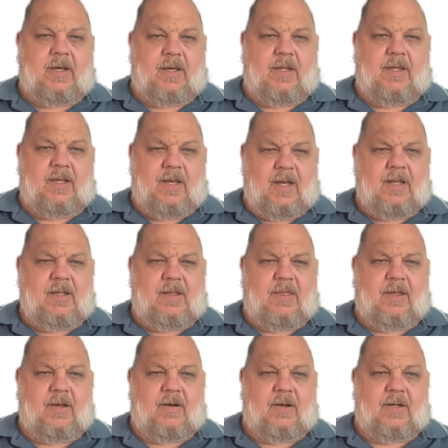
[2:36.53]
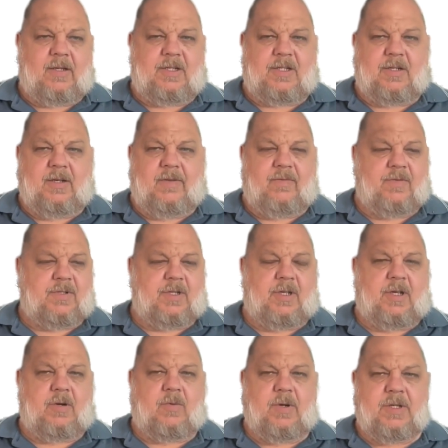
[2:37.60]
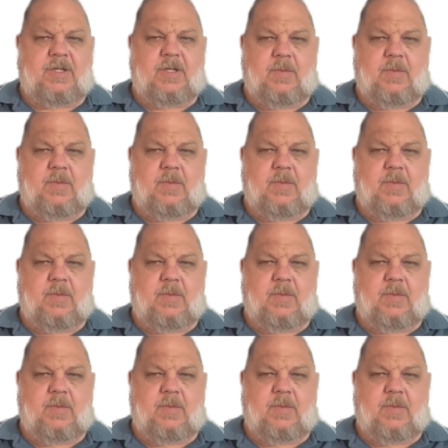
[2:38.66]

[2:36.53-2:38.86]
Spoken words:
and the only thing I'd achieved was increasing